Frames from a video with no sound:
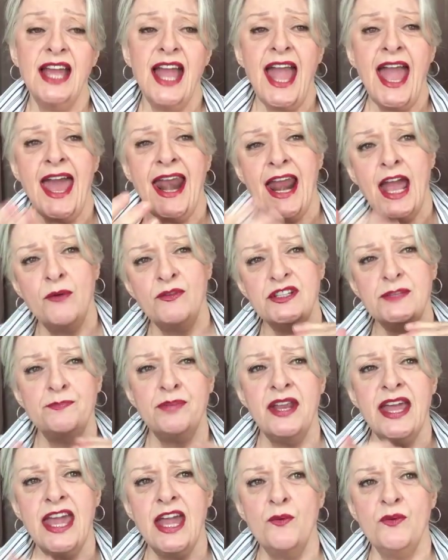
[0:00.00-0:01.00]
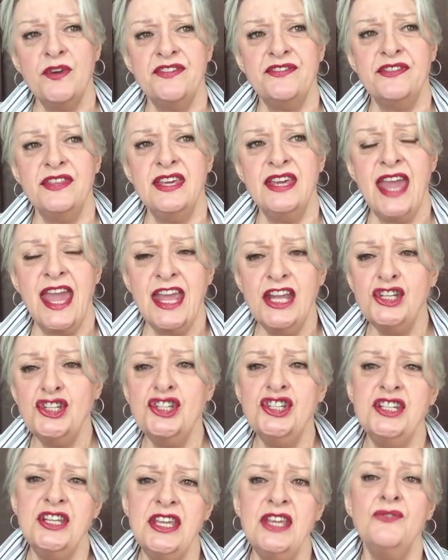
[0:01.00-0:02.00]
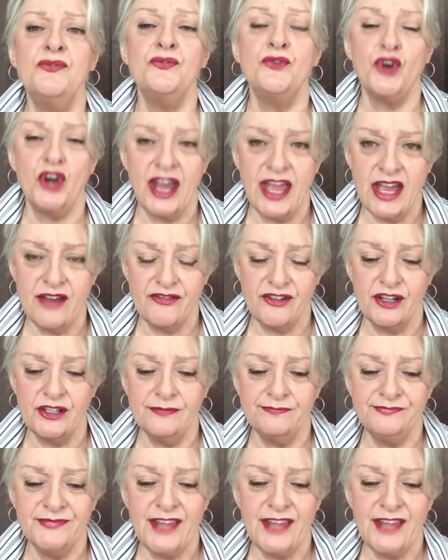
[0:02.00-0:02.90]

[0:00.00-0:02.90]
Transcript: and I was playing with the HD Forever.